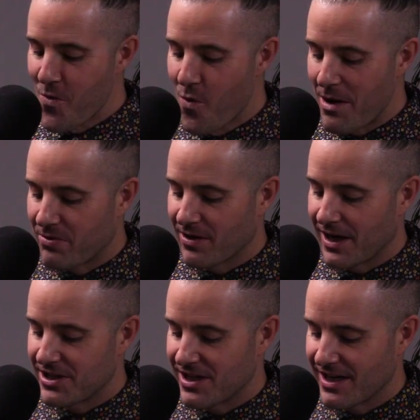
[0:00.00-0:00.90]
what
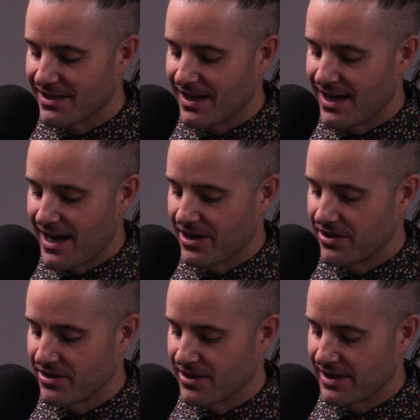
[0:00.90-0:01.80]
project uh, at
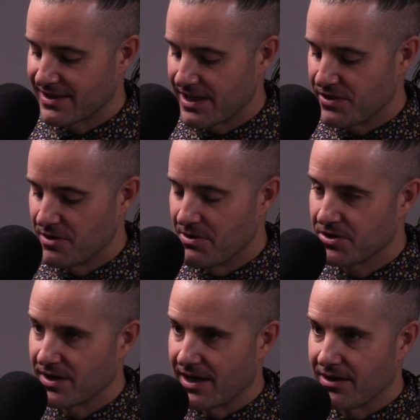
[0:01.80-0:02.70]
goodr excites you the
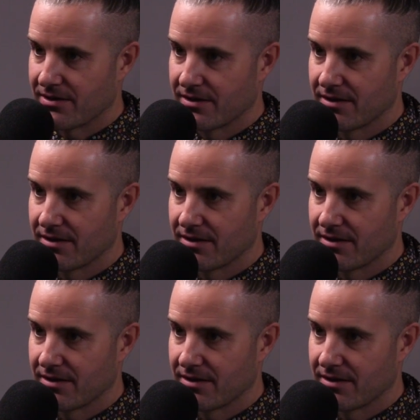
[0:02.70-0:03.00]
most right now?